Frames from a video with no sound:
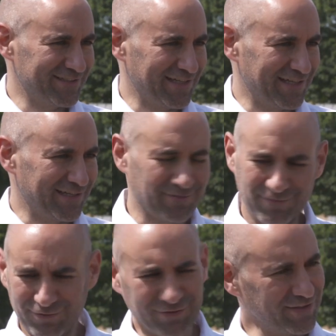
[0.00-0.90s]
that
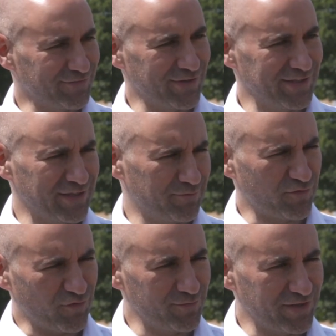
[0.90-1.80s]
look different and
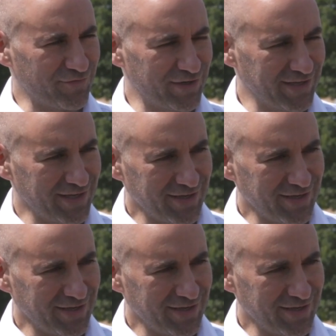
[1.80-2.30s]
perform different.